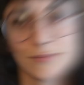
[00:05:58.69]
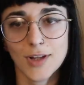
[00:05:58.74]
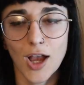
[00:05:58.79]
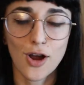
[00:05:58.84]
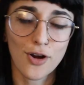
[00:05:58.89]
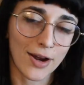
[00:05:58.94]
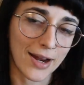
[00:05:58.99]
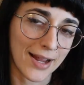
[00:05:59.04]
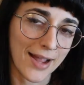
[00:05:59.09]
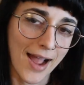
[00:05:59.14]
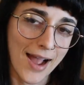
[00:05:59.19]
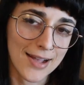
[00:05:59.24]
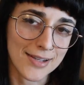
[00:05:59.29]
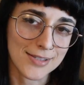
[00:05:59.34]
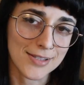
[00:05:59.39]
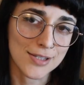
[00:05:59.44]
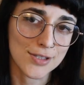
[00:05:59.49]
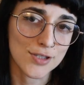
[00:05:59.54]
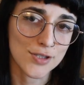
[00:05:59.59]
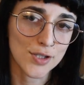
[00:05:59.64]
Alright
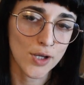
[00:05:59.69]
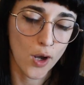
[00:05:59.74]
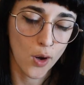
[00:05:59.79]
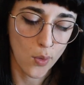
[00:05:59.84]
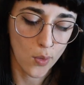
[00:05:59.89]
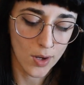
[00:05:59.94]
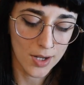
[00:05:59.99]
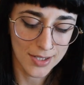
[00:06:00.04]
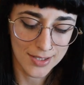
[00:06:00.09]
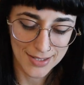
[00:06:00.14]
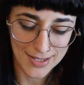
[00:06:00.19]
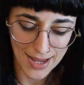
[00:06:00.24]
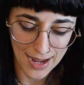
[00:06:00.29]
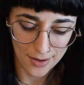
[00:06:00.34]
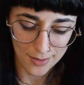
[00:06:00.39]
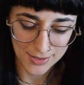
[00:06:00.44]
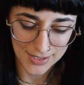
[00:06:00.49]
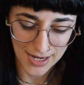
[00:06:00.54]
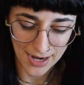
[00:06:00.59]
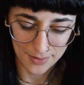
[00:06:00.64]
guys, so
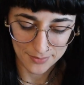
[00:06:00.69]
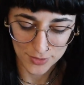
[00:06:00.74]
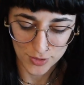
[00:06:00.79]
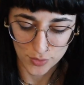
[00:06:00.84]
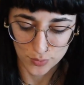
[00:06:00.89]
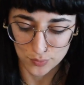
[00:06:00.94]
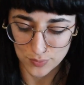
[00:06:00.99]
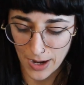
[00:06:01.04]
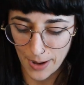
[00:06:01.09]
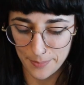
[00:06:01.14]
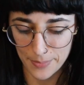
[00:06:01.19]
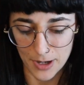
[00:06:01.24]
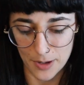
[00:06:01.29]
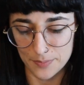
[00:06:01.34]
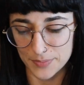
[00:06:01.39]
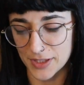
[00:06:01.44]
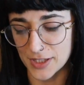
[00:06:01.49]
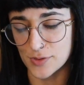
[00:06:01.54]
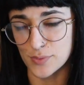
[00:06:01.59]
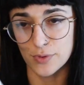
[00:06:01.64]
now time to wrap
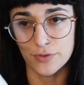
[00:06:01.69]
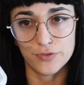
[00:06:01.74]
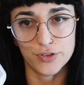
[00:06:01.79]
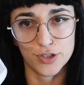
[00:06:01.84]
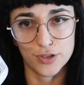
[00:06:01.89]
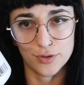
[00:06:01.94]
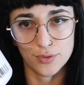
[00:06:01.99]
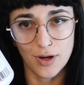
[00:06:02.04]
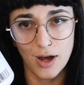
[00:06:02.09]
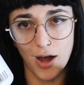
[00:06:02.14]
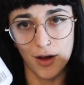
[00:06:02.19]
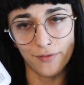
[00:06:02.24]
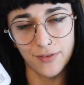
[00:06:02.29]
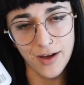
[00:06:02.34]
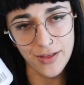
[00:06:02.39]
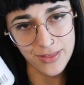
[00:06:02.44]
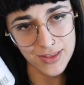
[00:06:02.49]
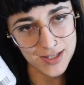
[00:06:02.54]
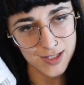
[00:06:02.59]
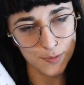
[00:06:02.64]
up this review of the